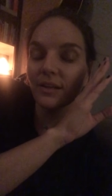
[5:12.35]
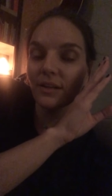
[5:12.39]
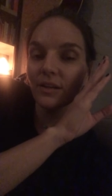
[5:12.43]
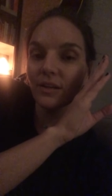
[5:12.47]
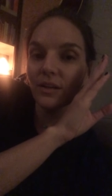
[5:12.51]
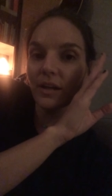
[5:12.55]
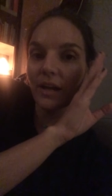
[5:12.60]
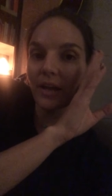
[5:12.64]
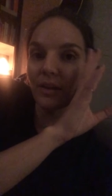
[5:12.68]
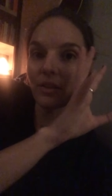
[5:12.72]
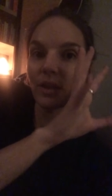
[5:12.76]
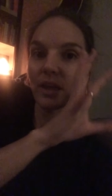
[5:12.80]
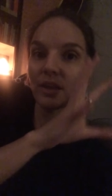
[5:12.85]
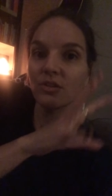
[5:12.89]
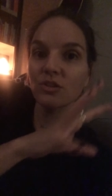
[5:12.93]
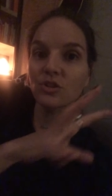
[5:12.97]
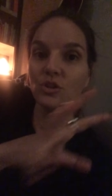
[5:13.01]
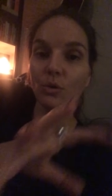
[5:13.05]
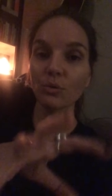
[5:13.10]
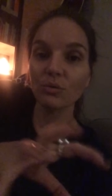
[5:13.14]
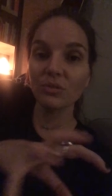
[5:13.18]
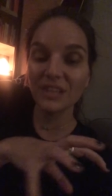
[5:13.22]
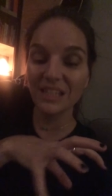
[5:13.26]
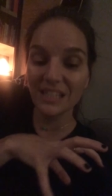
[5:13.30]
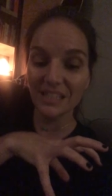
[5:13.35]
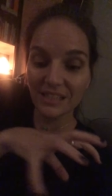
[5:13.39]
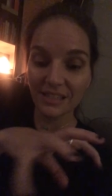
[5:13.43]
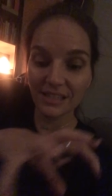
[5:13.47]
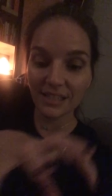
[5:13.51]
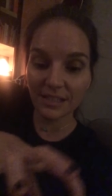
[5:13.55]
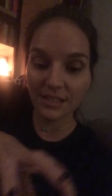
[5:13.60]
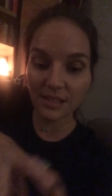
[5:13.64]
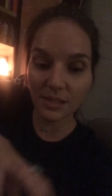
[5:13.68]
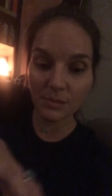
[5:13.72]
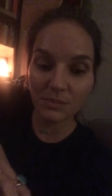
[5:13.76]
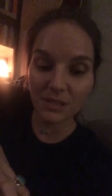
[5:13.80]
and so these
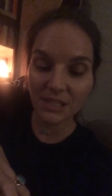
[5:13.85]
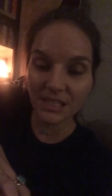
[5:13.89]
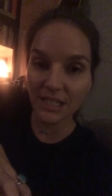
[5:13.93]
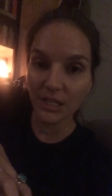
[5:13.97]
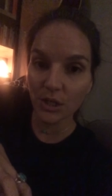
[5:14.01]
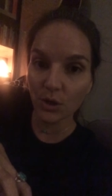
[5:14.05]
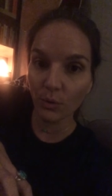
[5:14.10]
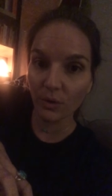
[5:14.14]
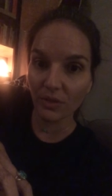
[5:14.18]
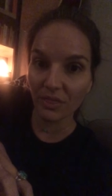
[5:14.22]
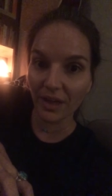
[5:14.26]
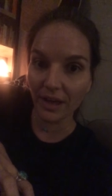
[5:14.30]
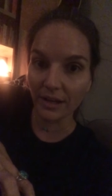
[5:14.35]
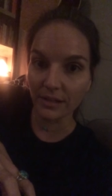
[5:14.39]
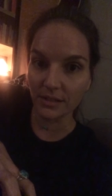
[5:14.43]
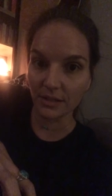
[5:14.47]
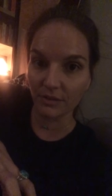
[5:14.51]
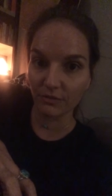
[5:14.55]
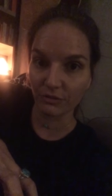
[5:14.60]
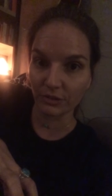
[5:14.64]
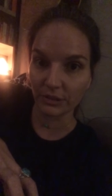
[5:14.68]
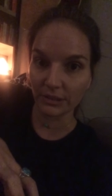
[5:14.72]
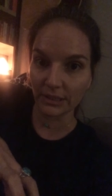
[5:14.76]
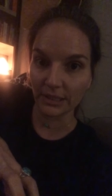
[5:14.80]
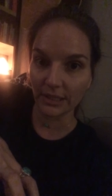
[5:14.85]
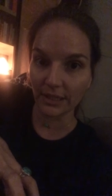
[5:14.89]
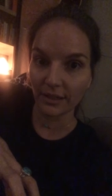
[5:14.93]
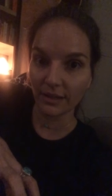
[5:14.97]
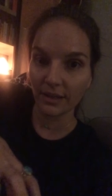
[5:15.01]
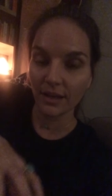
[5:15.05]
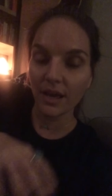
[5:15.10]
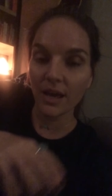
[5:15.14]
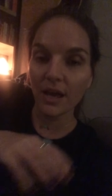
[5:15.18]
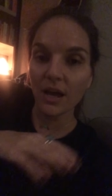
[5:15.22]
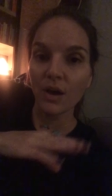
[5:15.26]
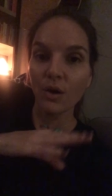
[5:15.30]
systems deal with that differently.
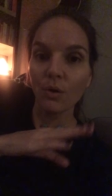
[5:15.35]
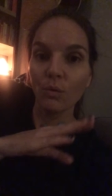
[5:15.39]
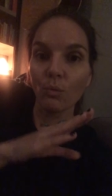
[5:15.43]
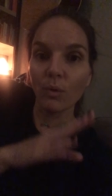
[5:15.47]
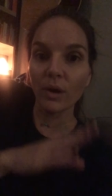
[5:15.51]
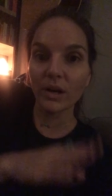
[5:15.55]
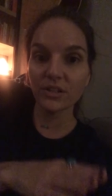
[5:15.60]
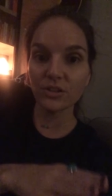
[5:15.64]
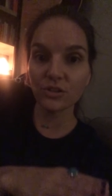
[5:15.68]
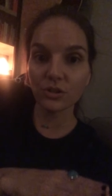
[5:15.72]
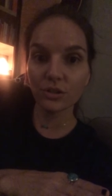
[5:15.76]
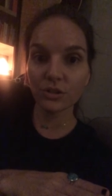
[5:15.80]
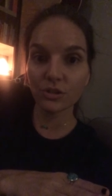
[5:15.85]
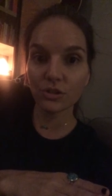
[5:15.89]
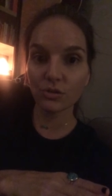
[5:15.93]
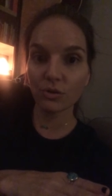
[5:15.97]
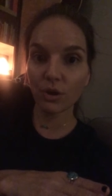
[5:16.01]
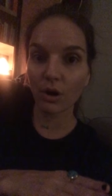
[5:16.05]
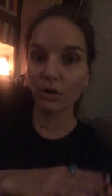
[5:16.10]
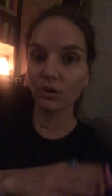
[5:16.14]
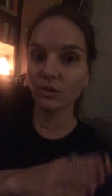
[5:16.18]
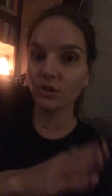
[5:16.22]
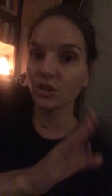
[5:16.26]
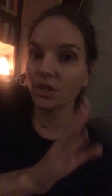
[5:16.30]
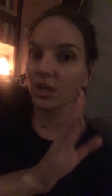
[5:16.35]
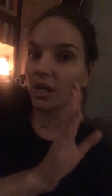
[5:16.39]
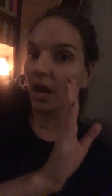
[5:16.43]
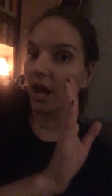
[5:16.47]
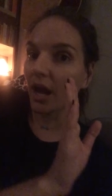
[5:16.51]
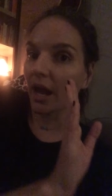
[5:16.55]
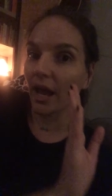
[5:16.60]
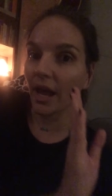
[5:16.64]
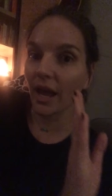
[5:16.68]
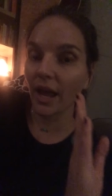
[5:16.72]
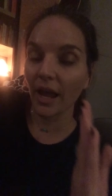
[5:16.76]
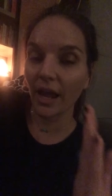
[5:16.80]
Western astrology,
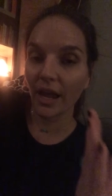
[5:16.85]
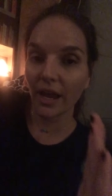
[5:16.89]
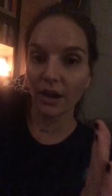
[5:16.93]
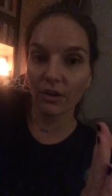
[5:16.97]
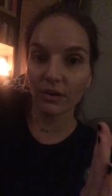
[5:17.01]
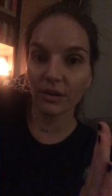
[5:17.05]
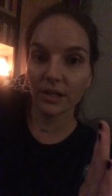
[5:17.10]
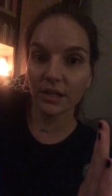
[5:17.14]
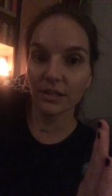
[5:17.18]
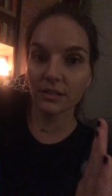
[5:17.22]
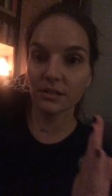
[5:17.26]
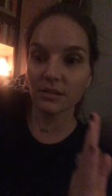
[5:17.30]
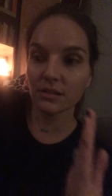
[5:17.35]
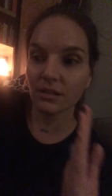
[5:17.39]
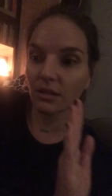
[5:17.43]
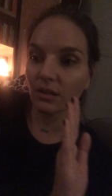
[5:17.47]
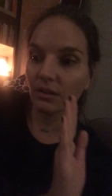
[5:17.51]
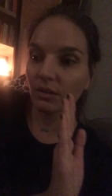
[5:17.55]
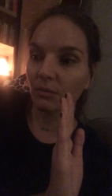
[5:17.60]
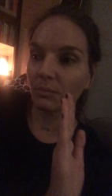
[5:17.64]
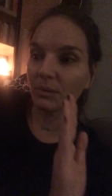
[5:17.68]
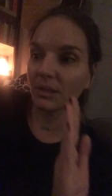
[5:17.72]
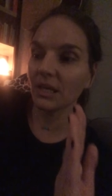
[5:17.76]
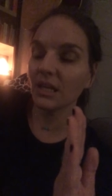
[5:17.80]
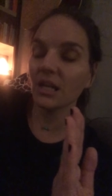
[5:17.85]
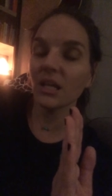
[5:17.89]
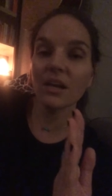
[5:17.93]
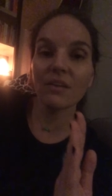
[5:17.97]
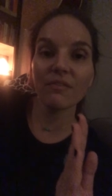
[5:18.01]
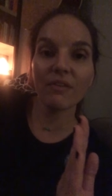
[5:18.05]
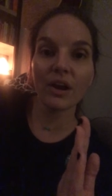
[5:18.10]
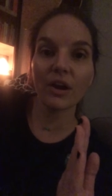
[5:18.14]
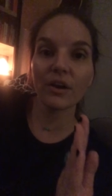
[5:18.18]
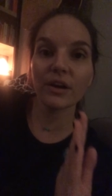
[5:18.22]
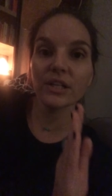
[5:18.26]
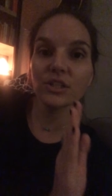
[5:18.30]
Aries, the beginning of
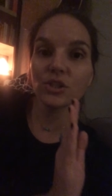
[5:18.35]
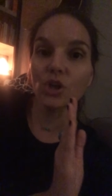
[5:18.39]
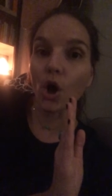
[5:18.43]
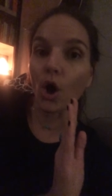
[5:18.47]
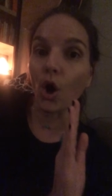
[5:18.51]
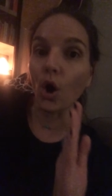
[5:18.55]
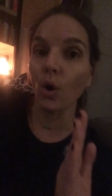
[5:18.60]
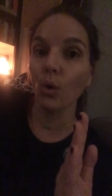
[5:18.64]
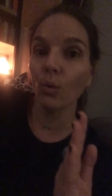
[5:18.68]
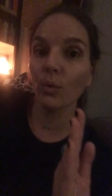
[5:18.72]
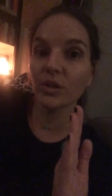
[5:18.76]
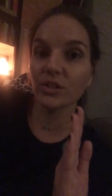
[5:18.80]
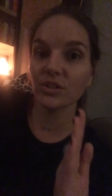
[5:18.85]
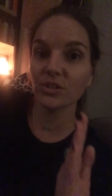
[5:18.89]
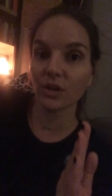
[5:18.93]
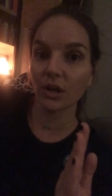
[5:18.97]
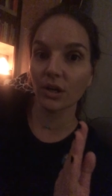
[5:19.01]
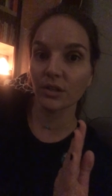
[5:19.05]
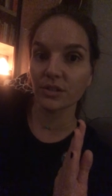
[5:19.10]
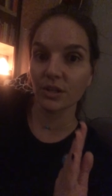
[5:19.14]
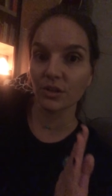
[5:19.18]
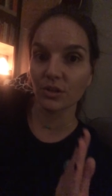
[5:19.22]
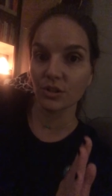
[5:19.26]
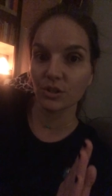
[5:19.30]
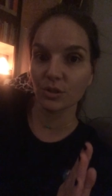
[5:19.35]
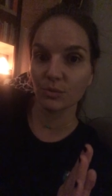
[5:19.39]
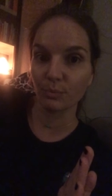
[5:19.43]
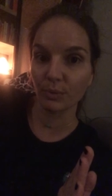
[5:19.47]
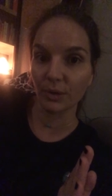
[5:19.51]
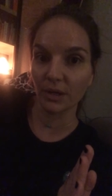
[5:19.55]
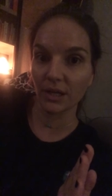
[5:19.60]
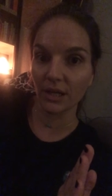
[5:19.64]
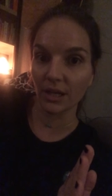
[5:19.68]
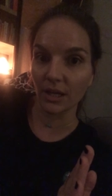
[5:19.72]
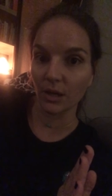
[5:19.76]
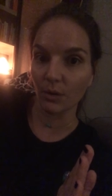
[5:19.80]
Aries always starts at the
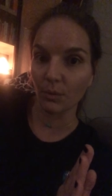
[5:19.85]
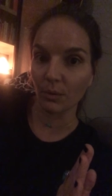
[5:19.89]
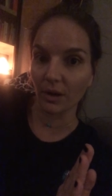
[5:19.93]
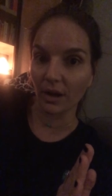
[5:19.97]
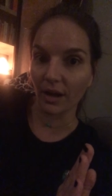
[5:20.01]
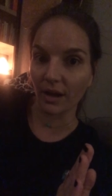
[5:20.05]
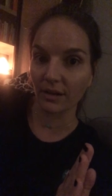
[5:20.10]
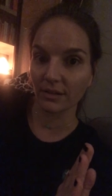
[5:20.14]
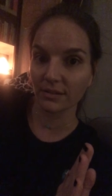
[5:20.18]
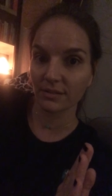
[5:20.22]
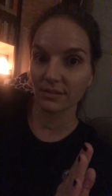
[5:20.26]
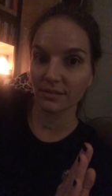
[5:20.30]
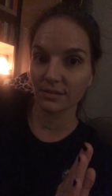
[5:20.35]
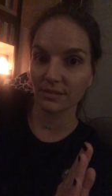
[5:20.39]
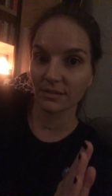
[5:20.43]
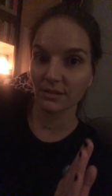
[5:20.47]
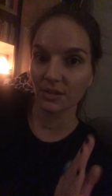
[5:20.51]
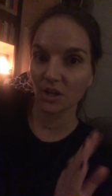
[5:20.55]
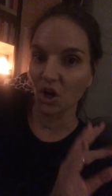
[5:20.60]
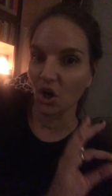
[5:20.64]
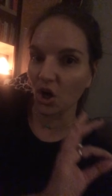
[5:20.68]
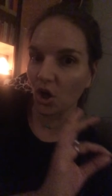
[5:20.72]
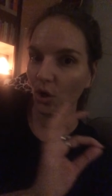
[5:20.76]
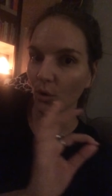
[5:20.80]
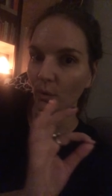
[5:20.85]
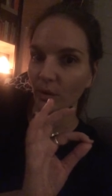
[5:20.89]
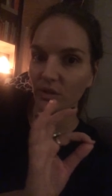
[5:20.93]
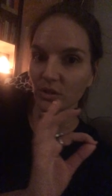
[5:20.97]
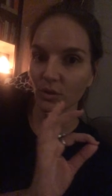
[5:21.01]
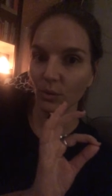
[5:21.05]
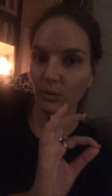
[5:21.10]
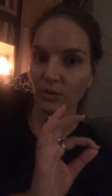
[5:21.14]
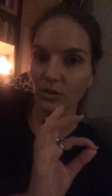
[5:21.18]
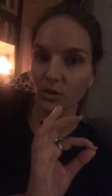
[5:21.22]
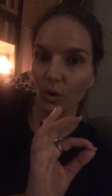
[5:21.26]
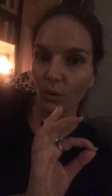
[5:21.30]
spring equinox. Always,
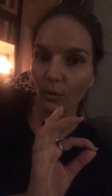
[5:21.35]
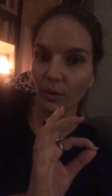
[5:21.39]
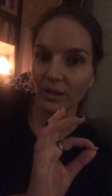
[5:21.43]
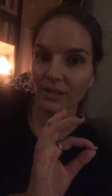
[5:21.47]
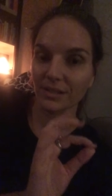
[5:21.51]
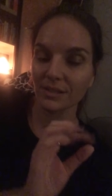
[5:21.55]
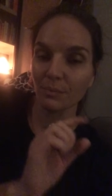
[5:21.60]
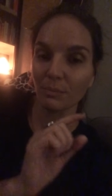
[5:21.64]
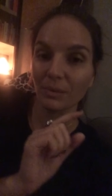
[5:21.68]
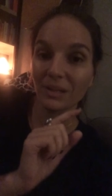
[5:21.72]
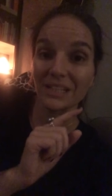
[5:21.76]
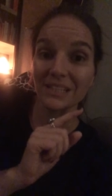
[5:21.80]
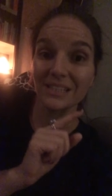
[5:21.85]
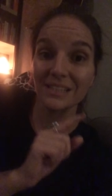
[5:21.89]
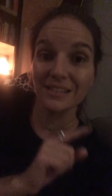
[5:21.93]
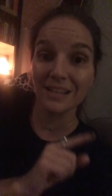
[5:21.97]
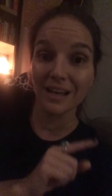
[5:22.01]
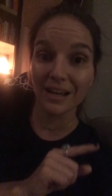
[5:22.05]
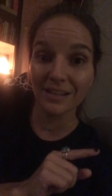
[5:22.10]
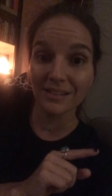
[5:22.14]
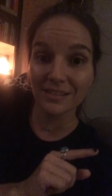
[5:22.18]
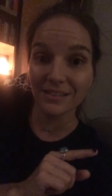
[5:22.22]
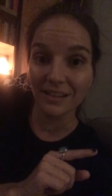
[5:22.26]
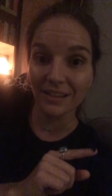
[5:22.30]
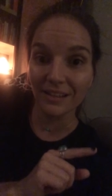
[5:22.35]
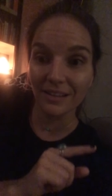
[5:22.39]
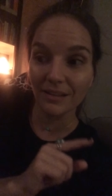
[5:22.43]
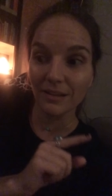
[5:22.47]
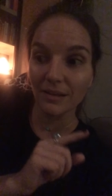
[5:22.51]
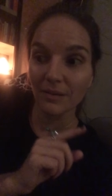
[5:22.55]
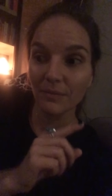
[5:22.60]
always, always. But it doesn't